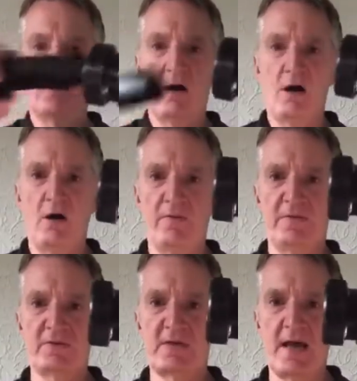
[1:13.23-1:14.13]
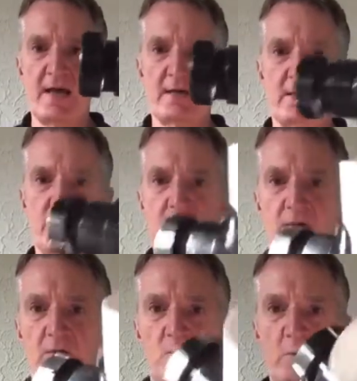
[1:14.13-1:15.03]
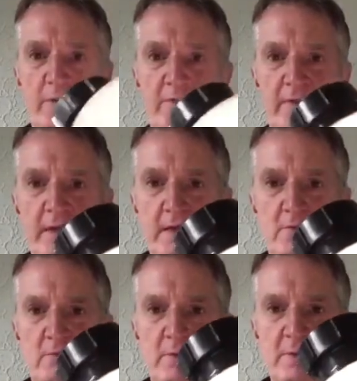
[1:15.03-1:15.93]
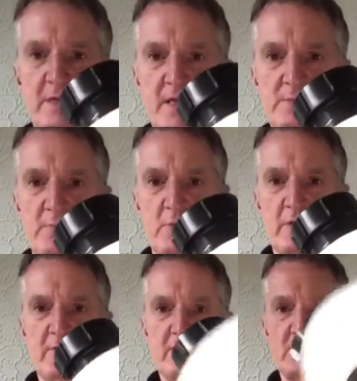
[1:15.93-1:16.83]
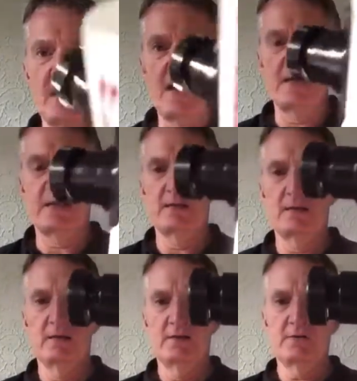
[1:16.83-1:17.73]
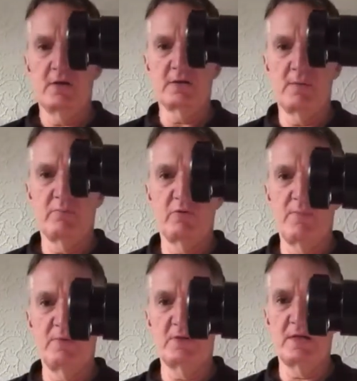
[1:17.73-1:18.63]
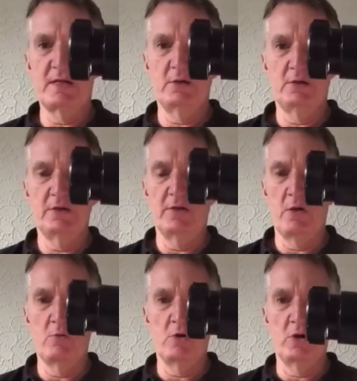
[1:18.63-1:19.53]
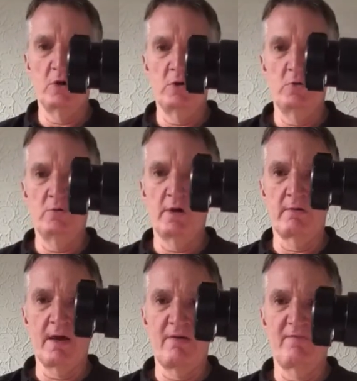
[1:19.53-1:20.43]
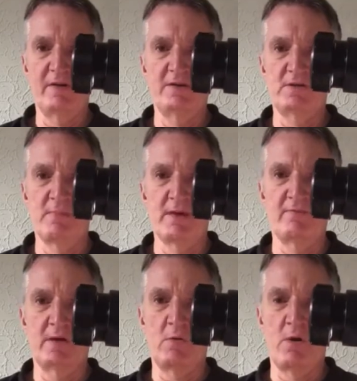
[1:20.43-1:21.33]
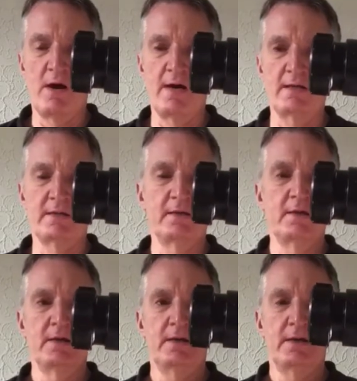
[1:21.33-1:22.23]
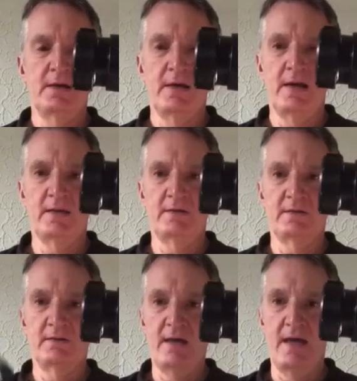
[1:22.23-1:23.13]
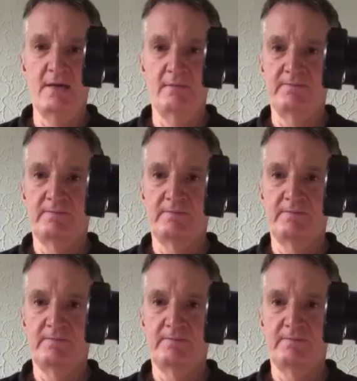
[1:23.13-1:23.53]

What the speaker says: on the stack with the rubber test bung in the stack. So that's a proper seal, no glue, no gap filling cement required. And then,